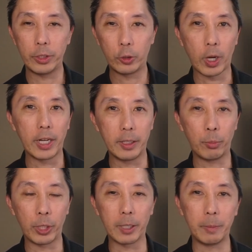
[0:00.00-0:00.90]
trying to
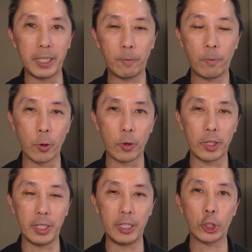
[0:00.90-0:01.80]
bring them in for
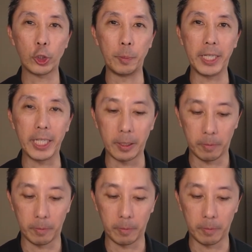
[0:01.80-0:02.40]
the initial meeting.